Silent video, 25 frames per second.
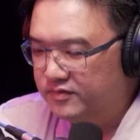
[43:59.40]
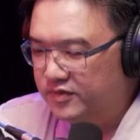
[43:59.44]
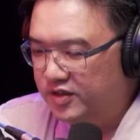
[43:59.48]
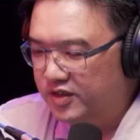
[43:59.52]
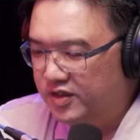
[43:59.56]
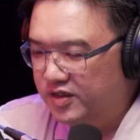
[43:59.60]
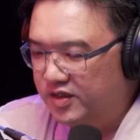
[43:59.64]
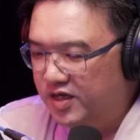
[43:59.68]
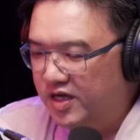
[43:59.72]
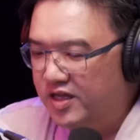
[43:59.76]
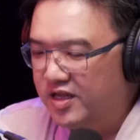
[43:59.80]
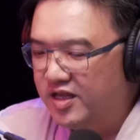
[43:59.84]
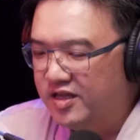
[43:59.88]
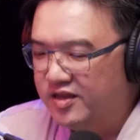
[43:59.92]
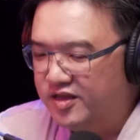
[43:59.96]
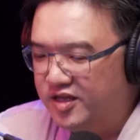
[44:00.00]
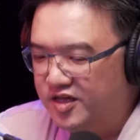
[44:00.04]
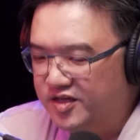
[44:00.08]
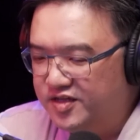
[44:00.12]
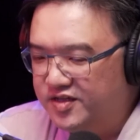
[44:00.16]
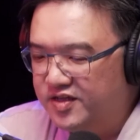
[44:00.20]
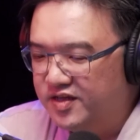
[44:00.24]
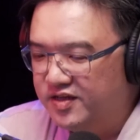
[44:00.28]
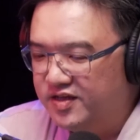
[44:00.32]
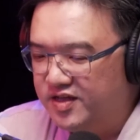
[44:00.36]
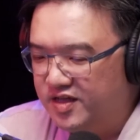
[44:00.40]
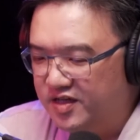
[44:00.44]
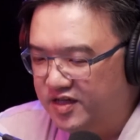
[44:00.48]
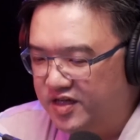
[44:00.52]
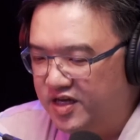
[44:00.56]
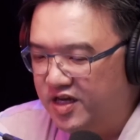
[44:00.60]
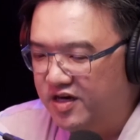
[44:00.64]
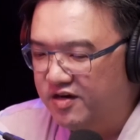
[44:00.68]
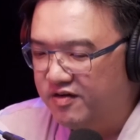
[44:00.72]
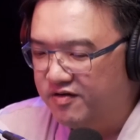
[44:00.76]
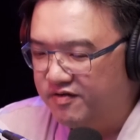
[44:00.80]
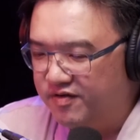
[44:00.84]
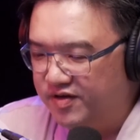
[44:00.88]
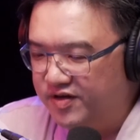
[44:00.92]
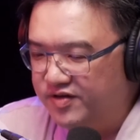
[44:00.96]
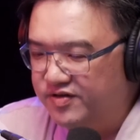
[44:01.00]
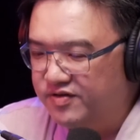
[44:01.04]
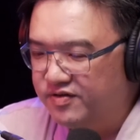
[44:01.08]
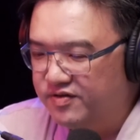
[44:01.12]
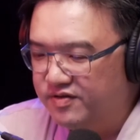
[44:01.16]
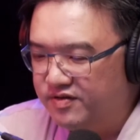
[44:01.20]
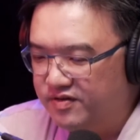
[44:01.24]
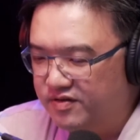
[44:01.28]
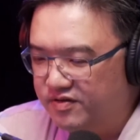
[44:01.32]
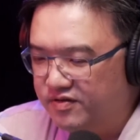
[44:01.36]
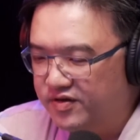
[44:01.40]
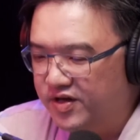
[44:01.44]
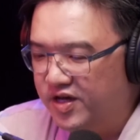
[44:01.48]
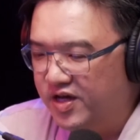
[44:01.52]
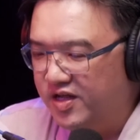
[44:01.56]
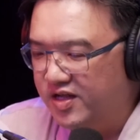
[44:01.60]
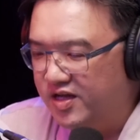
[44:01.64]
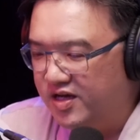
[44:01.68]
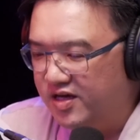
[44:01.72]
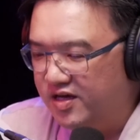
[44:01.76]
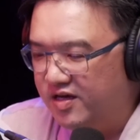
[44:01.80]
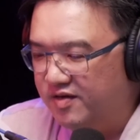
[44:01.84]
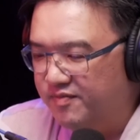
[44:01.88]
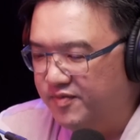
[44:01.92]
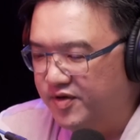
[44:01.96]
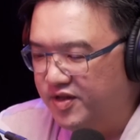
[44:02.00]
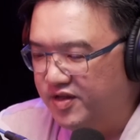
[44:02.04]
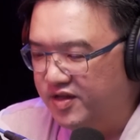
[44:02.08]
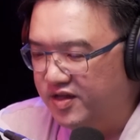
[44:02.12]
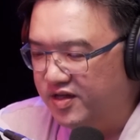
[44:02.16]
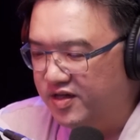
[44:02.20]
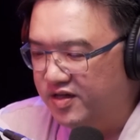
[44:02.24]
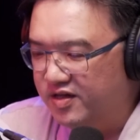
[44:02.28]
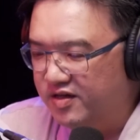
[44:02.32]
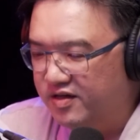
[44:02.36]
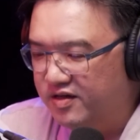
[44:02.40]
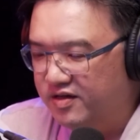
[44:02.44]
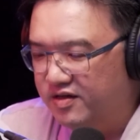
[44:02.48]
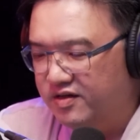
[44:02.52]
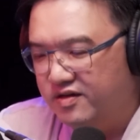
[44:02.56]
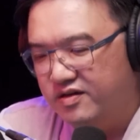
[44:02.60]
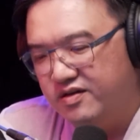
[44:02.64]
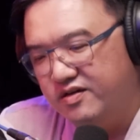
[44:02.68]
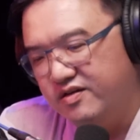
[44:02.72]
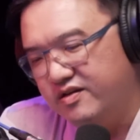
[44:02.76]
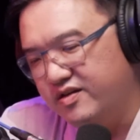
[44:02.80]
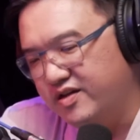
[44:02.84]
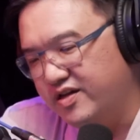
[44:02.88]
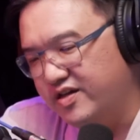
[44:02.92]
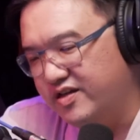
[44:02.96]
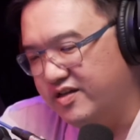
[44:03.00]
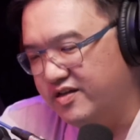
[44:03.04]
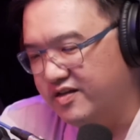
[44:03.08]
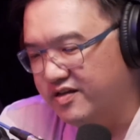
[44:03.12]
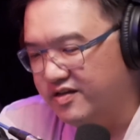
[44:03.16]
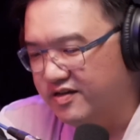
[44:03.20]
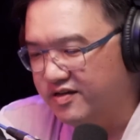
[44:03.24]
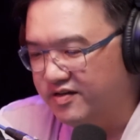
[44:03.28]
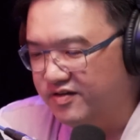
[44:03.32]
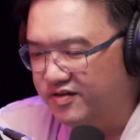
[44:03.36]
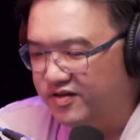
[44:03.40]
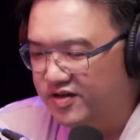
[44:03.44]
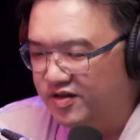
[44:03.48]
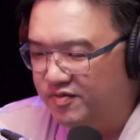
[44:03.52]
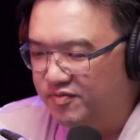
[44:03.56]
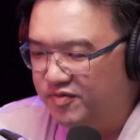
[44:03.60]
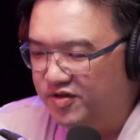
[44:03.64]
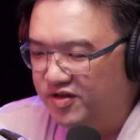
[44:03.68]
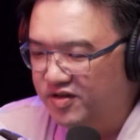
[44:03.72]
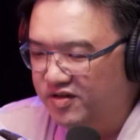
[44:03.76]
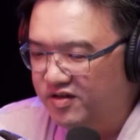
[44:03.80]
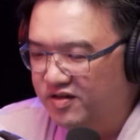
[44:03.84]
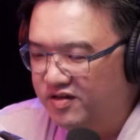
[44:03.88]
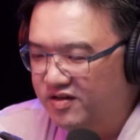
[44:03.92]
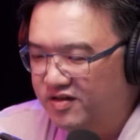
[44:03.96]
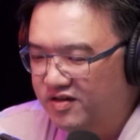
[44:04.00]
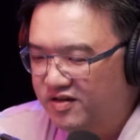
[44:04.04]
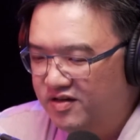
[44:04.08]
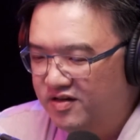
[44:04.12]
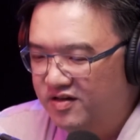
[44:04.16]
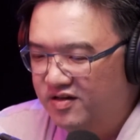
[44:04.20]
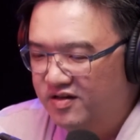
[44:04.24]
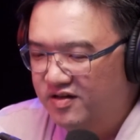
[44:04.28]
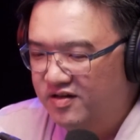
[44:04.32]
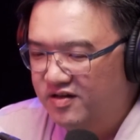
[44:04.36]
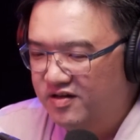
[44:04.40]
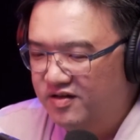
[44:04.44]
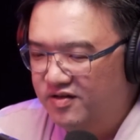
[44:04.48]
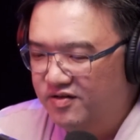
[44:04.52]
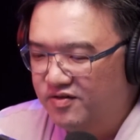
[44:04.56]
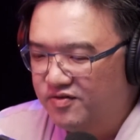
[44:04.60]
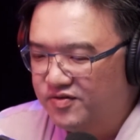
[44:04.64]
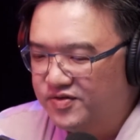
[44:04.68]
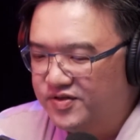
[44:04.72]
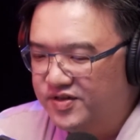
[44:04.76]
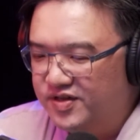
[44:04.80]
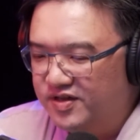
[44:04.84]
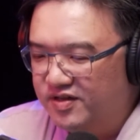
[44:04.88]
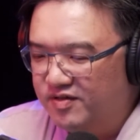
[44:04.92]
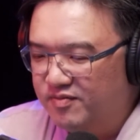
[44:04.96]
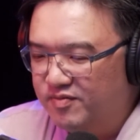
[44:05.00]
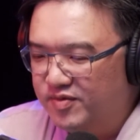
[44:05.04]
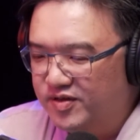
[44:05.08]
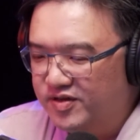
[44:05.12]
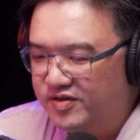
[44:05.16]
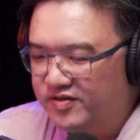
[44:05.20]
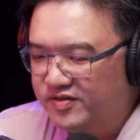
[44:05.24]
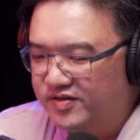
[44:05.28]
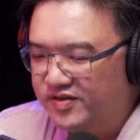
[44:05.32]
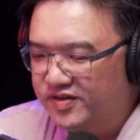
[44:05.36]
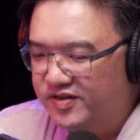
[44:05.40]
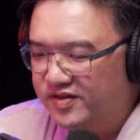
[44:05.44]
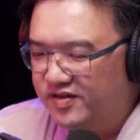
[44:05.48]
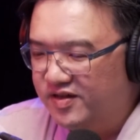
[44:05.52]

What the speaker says: Yeah, I think certain categories okay lah. I mean like you tell me no syllables.